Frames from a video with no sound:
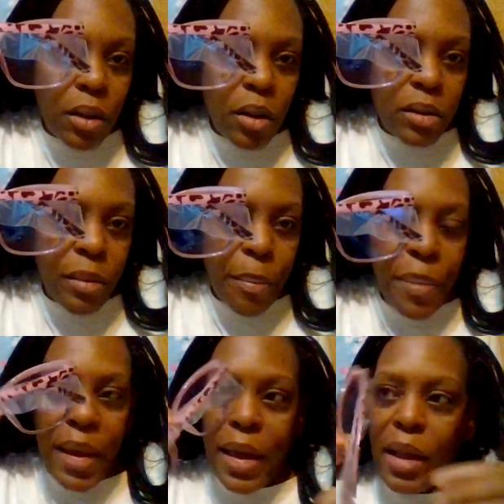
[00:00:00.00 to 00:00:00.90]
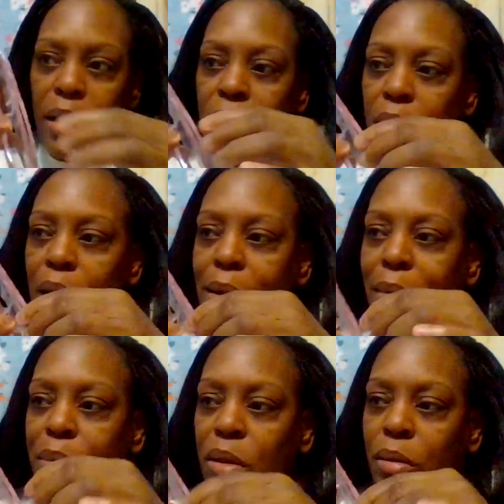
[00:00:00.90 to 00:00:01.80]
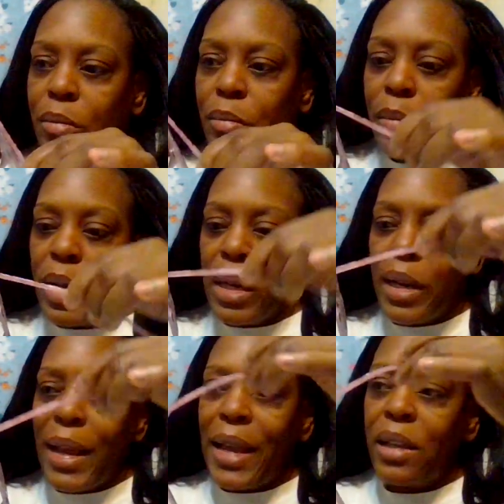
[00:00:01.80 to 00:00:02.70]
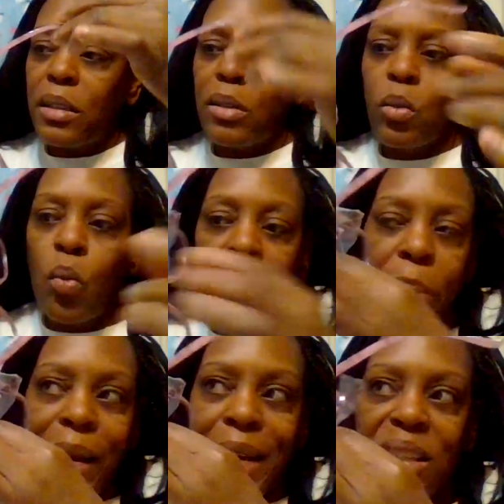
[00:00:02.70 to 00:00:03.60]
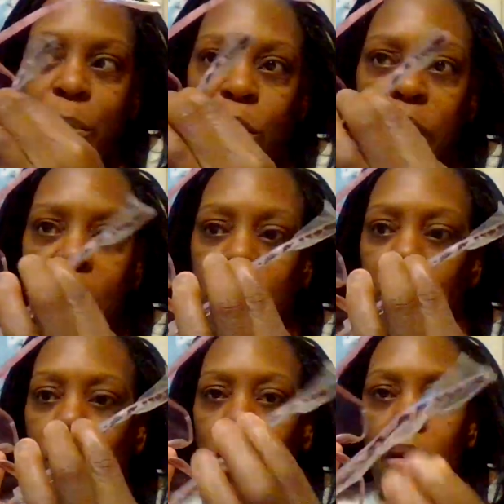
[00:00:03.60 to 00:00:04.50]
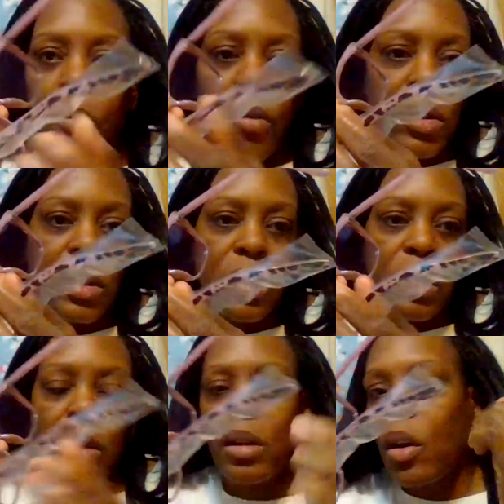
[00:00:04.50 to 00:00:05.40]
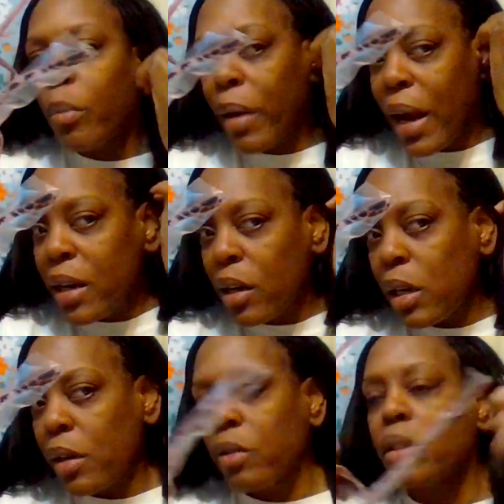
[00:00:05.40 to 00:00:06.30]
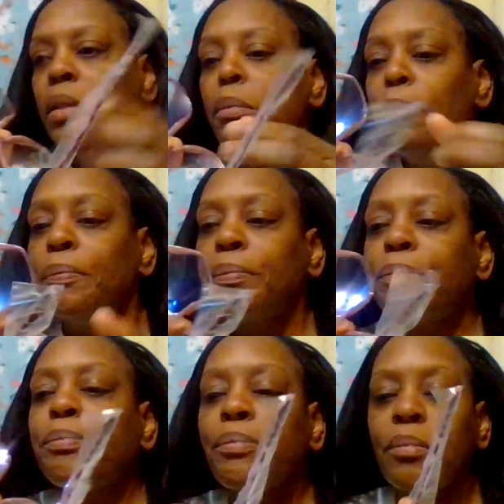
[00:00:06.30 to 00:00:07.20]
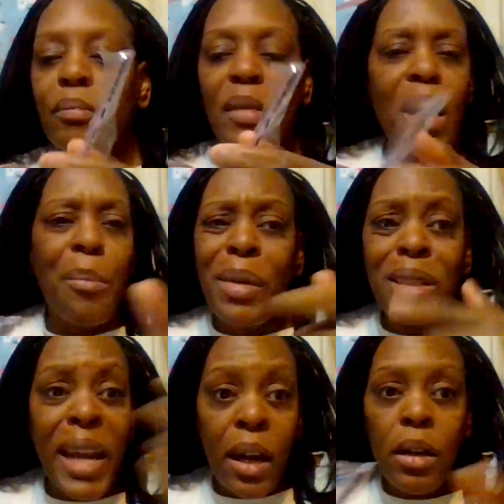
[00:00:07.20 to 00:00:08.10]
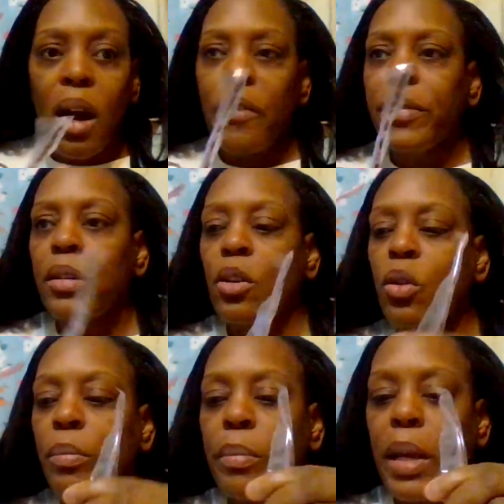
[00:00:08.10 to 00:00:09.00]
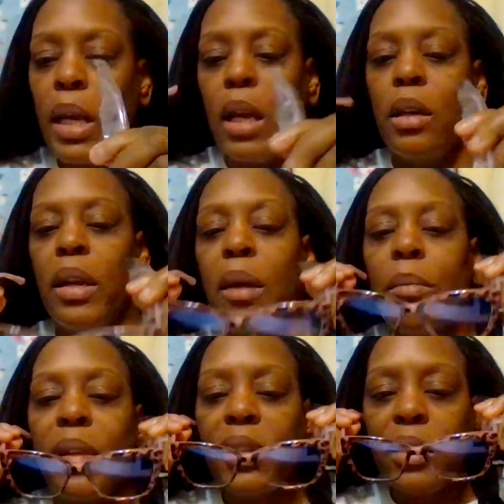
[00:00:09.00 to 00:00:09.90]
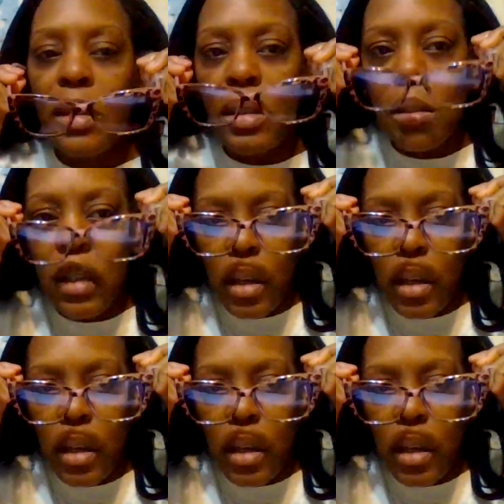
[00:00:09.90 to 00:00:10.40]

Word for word: on the back and it has one plastic protector for you know behind the ears but take it off you know and yeah it's just